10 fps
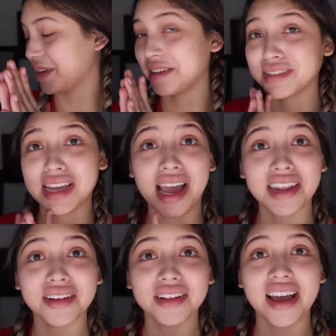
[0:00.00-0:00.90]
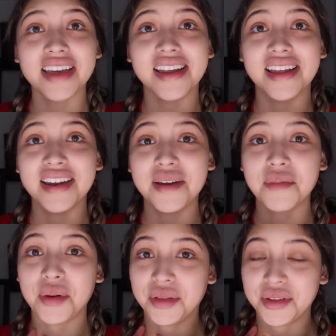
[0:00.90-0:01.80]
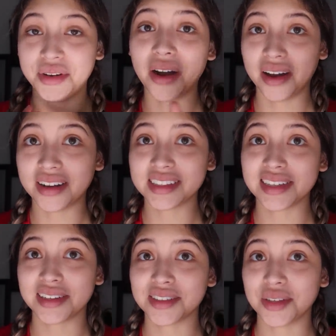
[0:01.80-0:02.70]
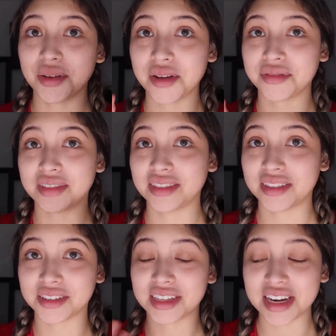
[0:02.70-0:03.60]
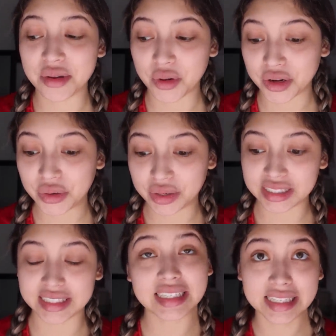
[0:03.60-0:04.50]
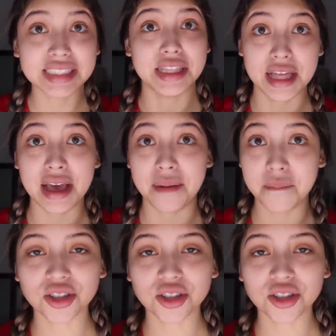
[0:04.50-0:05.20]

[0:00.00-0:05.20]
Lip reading: We have Daniel and both of the dogs here, so if there's any weird noises, it's them.